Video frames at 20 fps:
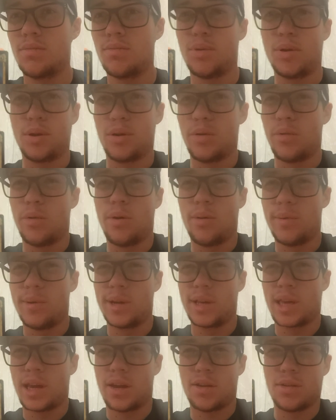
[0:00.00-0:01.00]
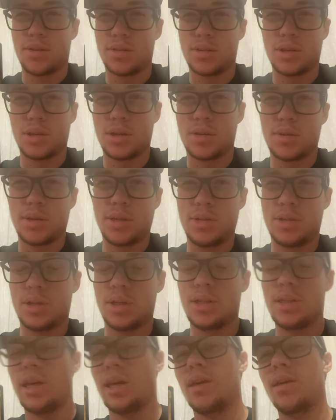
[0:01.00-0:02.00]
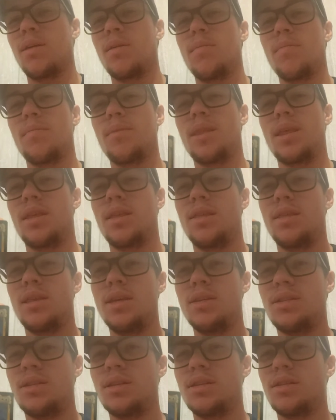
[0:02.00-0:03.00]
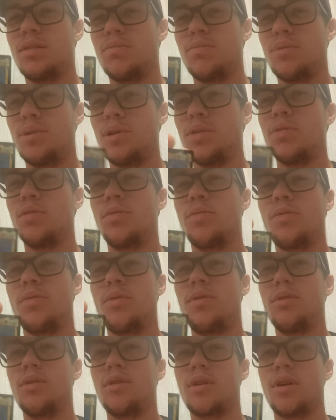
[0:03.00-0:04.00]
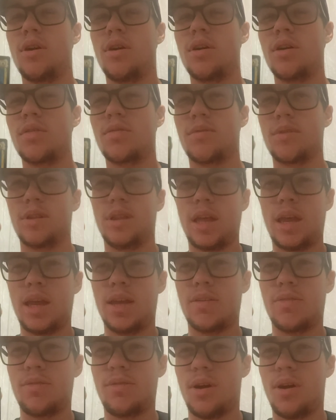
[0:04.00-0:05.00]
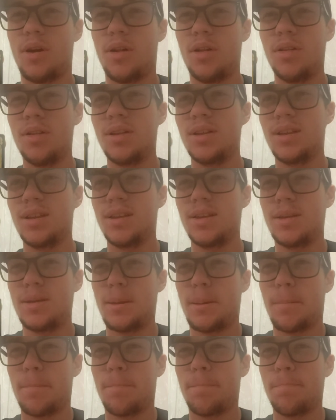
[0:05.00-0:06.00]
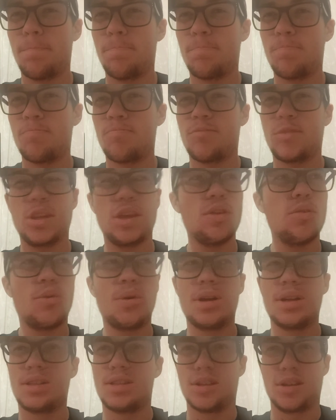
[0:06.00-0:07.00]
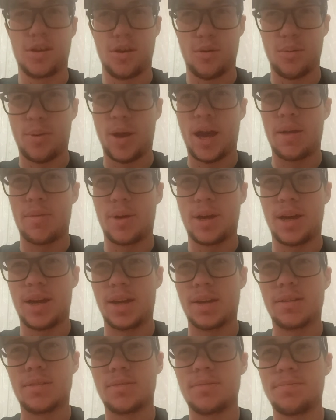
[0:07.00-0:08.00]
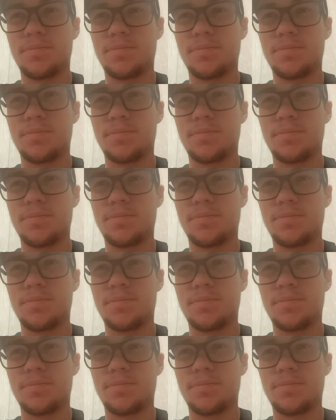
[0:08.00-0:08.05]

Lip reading: Put a 1/1 counter on target creature. This is a beautiful card for landfall. You want it to go bye-bye.